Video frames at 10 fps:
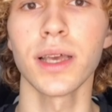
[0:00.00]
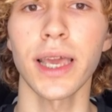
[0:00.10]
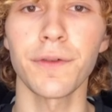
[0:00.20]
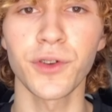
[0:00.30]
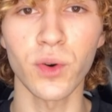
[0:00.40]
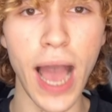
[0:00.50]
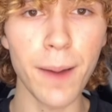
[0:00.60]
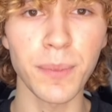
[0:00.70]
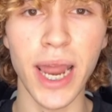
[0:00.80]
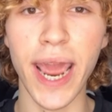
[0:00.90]
If your
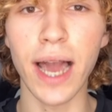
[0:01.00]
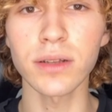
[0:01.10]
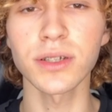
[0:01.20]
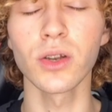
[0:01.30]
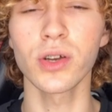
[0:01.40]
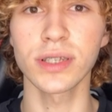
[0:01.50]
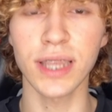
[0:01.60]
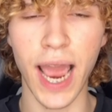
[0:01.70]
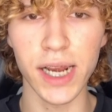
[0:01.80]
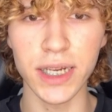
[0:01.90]
app layout looks
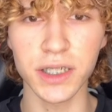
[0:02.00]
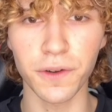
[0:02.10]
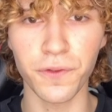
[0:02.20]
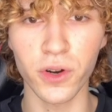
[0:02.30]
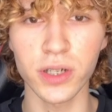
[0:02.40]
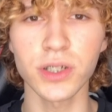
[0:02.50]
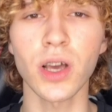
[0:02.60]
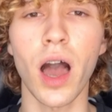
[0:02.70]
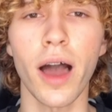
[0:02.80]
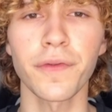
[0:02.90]
slightly different
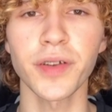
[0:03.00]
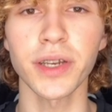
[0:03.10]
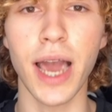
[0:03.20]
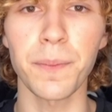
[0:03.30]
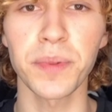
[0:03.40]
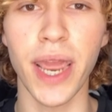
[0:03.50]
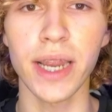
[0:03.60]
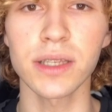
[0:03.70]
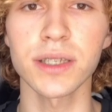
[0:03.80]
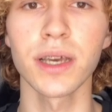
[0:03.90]
after an
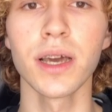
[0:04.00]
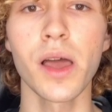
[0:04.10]
update,